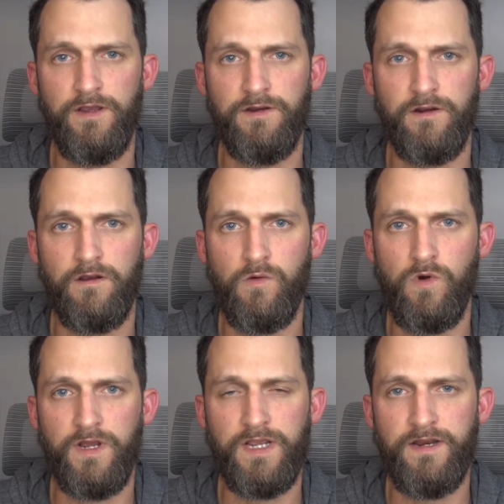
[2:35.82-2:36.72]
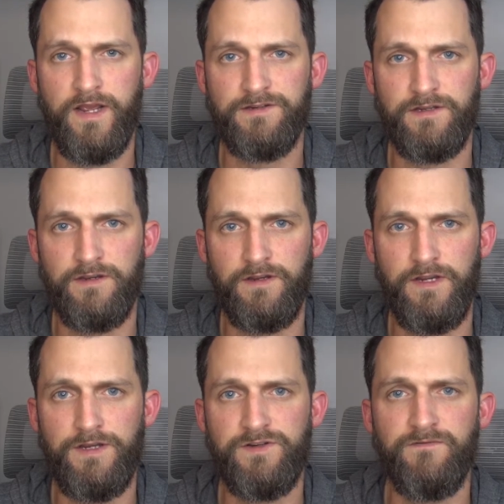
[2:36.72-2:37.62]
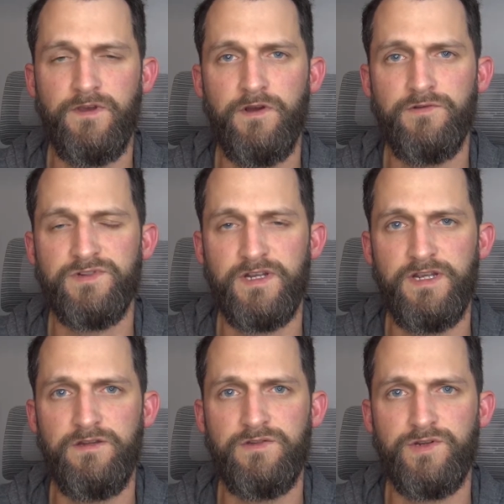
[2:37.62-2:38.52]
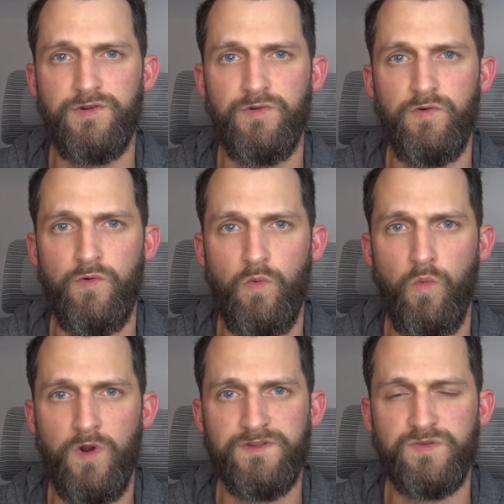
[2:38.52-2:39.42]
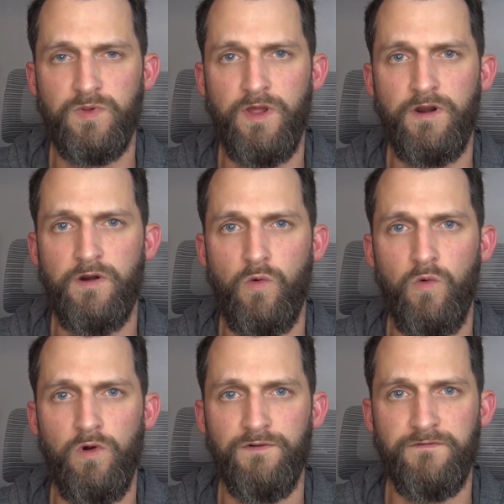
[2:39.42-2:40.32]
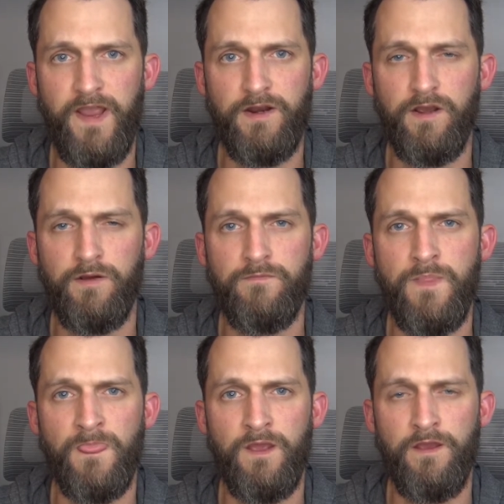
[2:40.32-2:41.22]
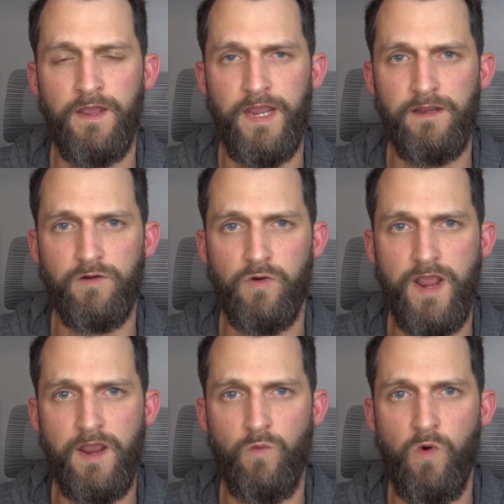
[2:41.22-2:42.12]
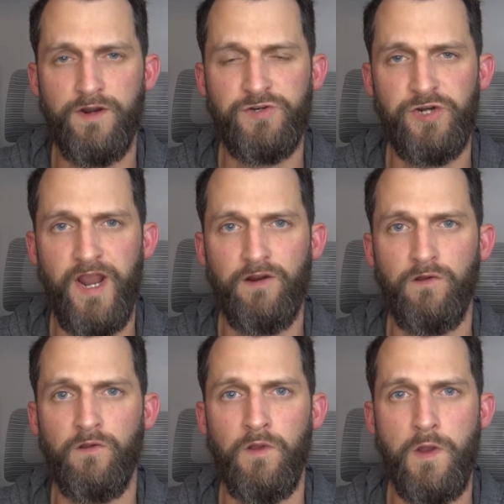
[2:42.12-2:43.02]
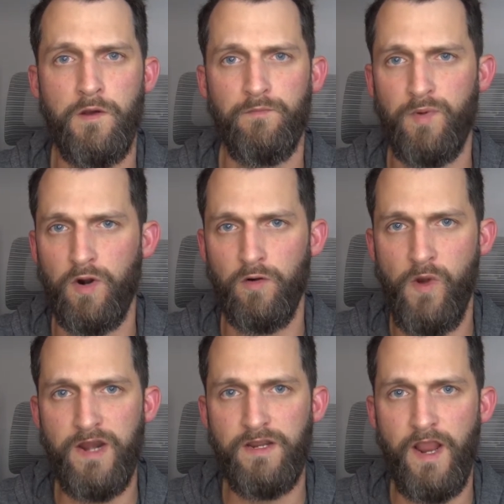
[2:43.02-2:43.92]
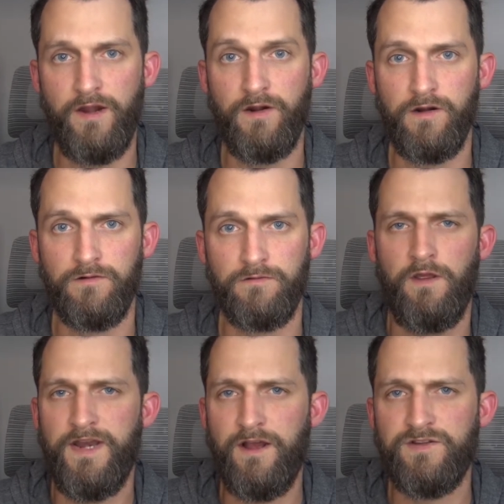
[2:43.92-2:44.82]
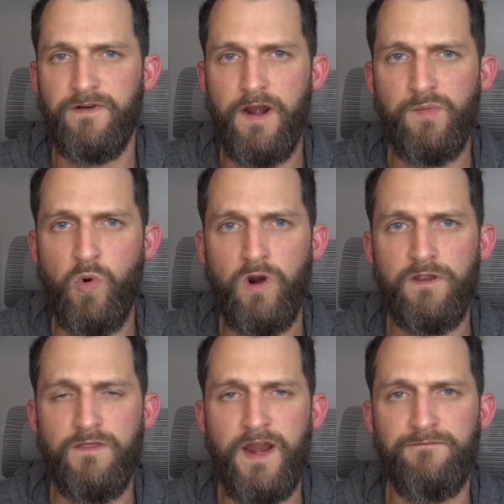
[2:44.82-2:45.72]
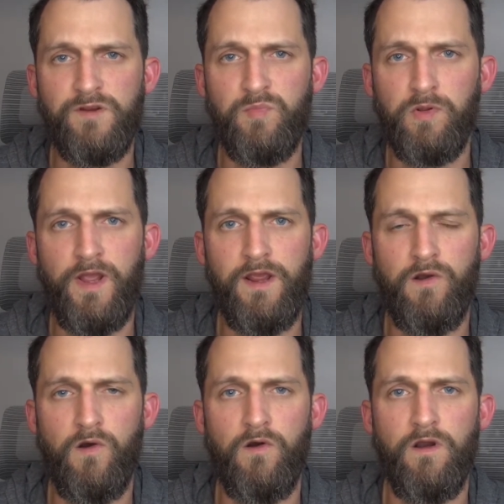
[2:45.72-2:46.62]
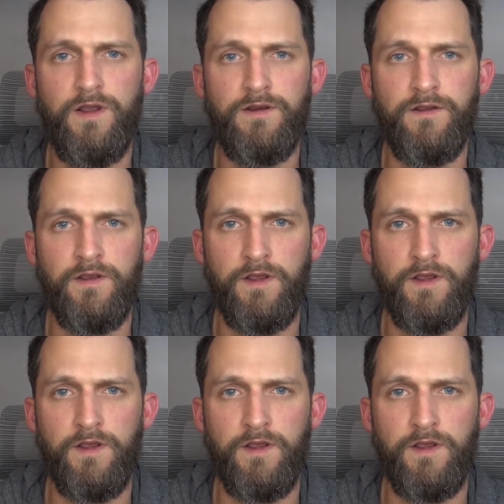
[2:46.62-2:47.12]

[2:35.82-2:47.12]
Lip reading: you're going to want to connect each of those into one splitter or fan hub and create one channel per radiator. Now it's very important that if you plan on